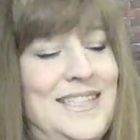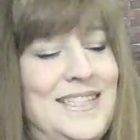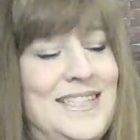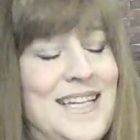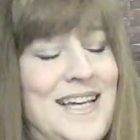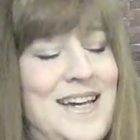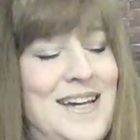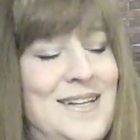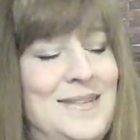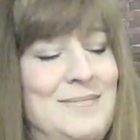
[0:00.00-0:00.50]

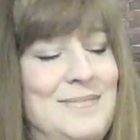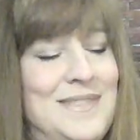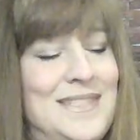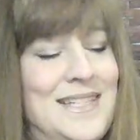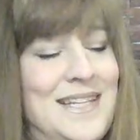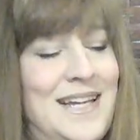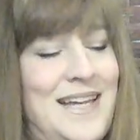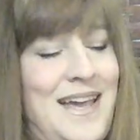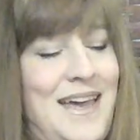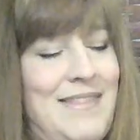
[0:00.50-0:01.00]
time
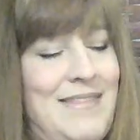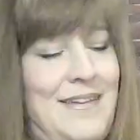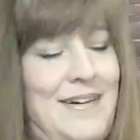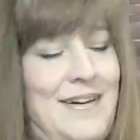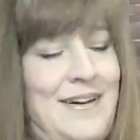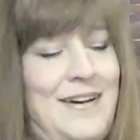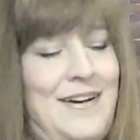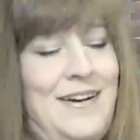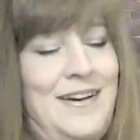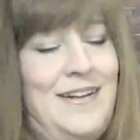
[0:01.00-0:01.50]

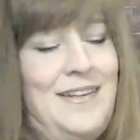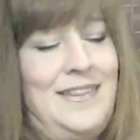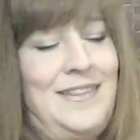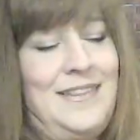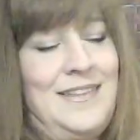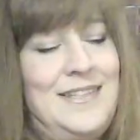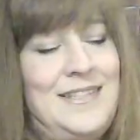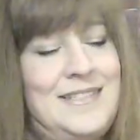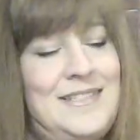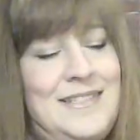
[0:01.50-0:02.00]
together.
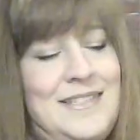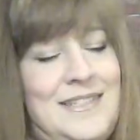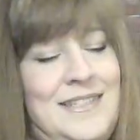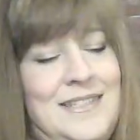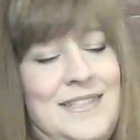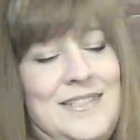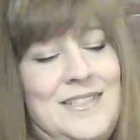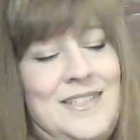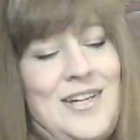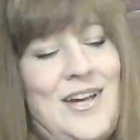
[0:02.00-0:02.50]
Listen
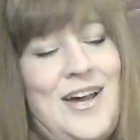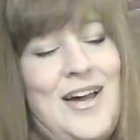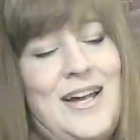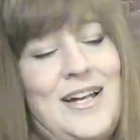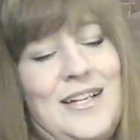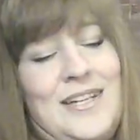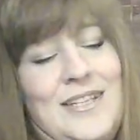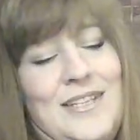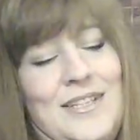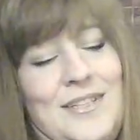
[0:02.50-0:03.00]
and
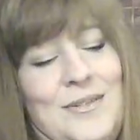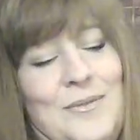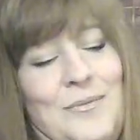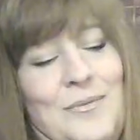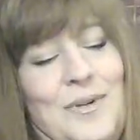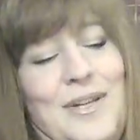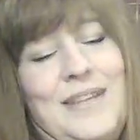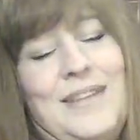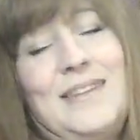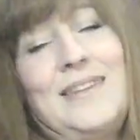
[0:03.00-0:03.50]
talk
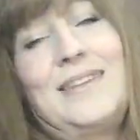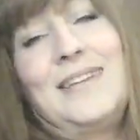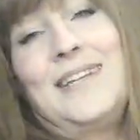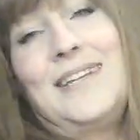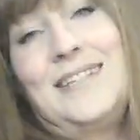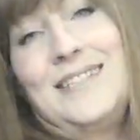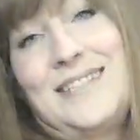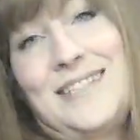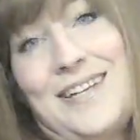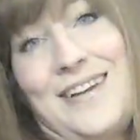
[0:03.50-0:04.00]
with
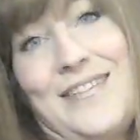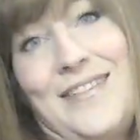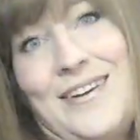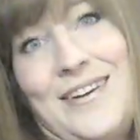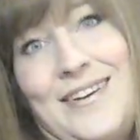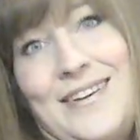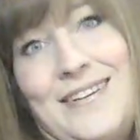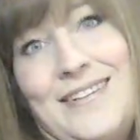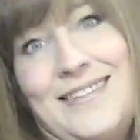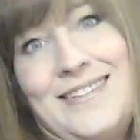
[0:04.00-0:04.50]
each
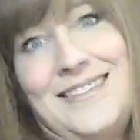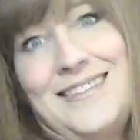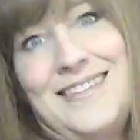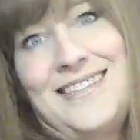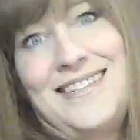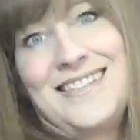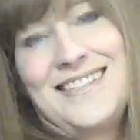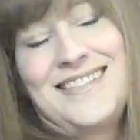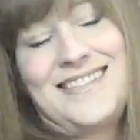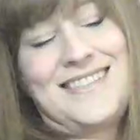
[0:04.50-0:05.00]
other.
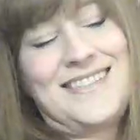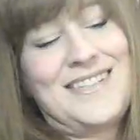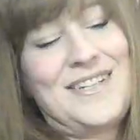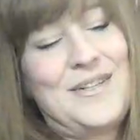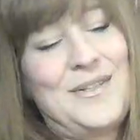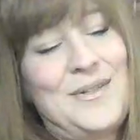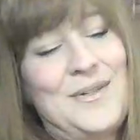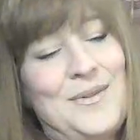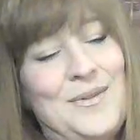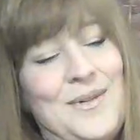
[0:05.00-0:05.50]

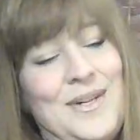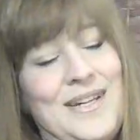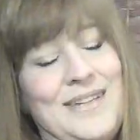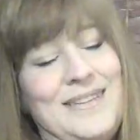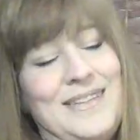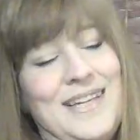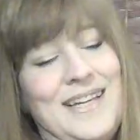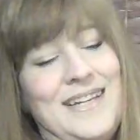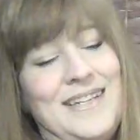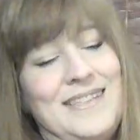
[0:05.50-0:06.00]
So,
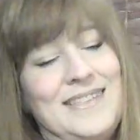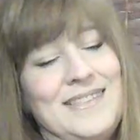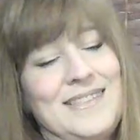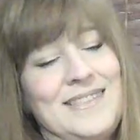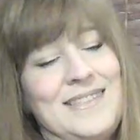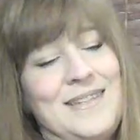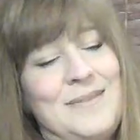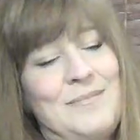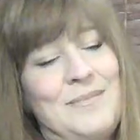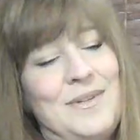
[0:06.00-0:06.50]
and that is
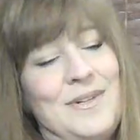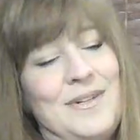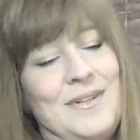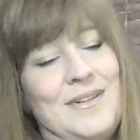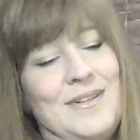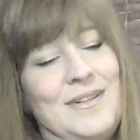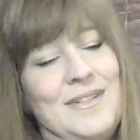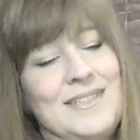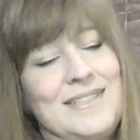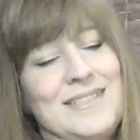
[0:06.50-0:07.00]

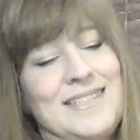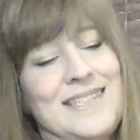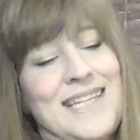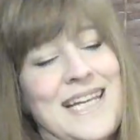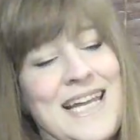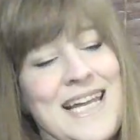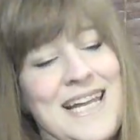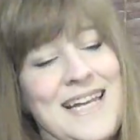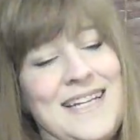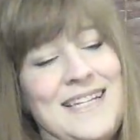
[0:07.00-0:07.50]
number
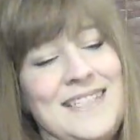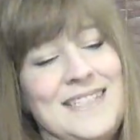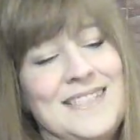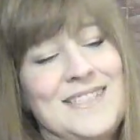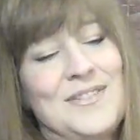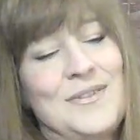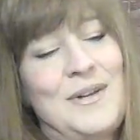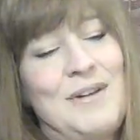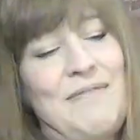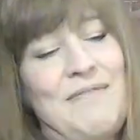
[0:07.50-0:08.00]
10.
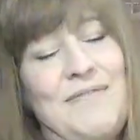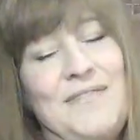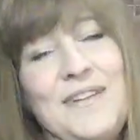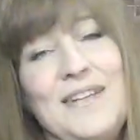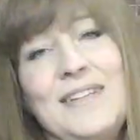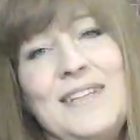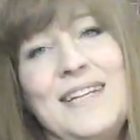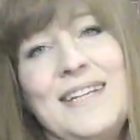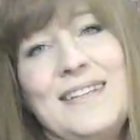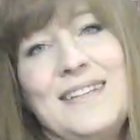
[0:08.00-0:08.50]
So I
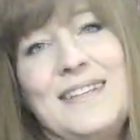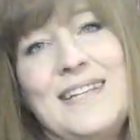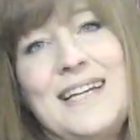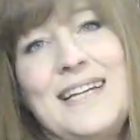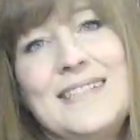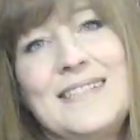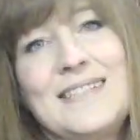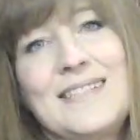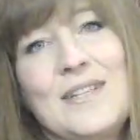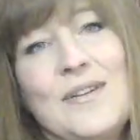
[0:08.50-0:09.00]
feel like
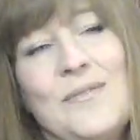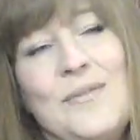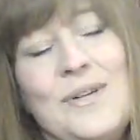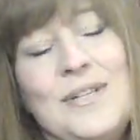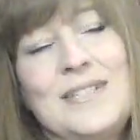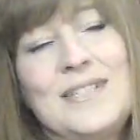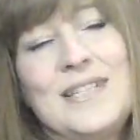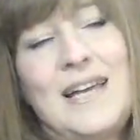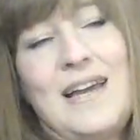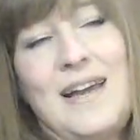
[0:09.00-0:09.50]
that's
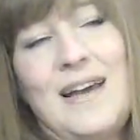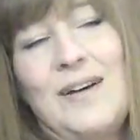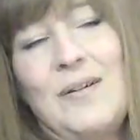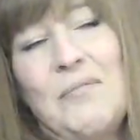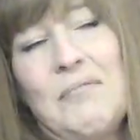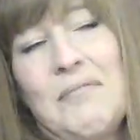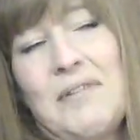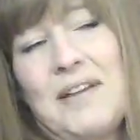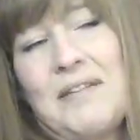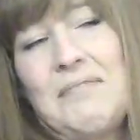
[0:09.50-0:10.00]
going to
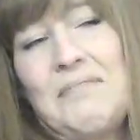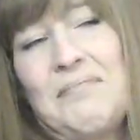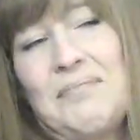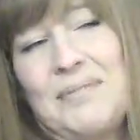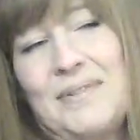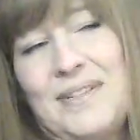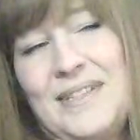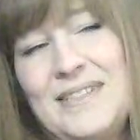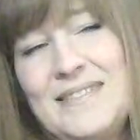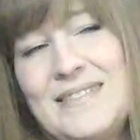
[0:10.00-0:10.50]
help
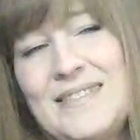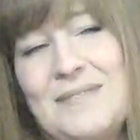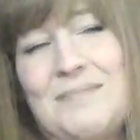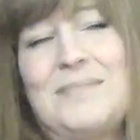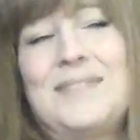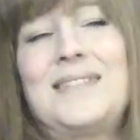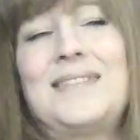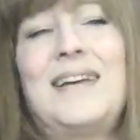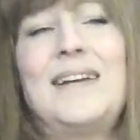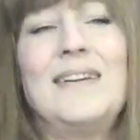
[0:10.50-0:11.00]
complete some
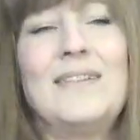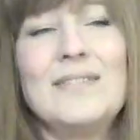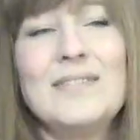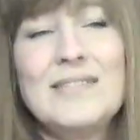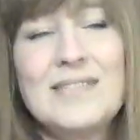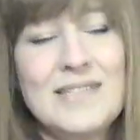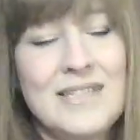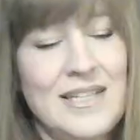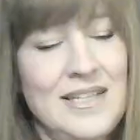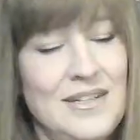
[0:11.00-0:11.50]

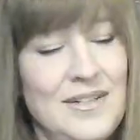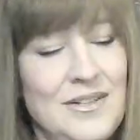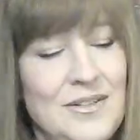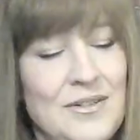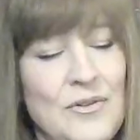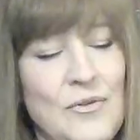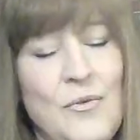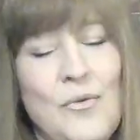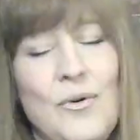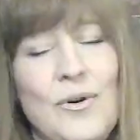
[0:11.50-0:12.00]
cycles
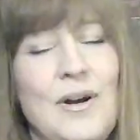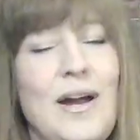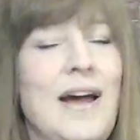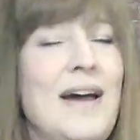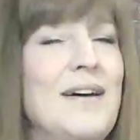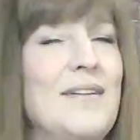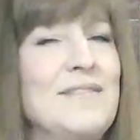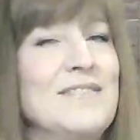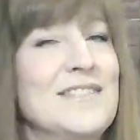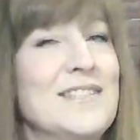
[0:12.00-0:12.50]
here or
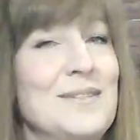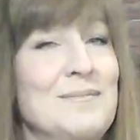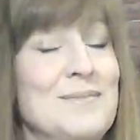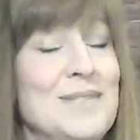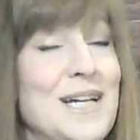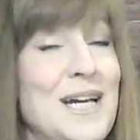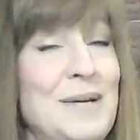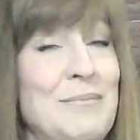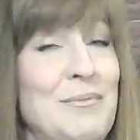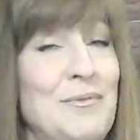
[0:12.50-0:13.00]
have some
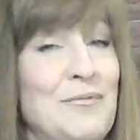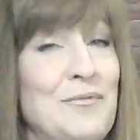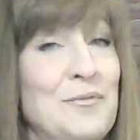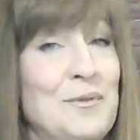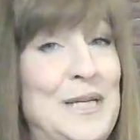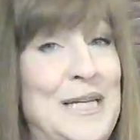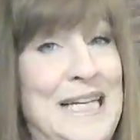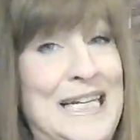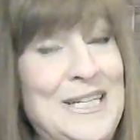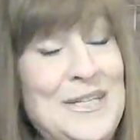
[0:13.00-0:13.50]
type of
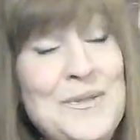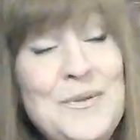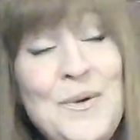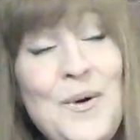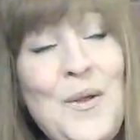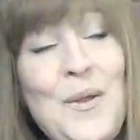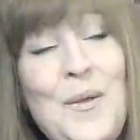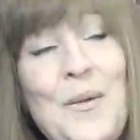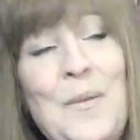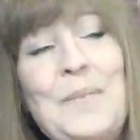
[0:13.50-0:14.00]

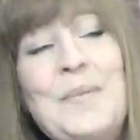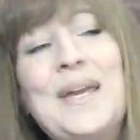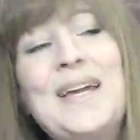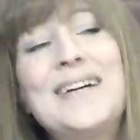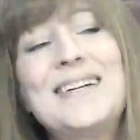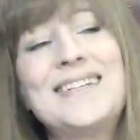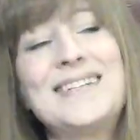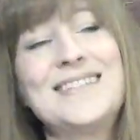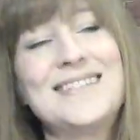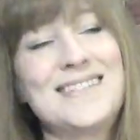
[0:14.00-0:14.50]
renewal
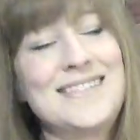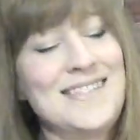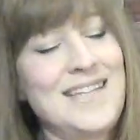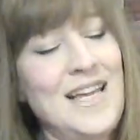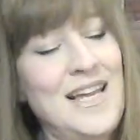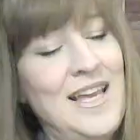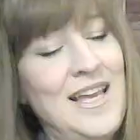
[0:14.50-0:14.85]
because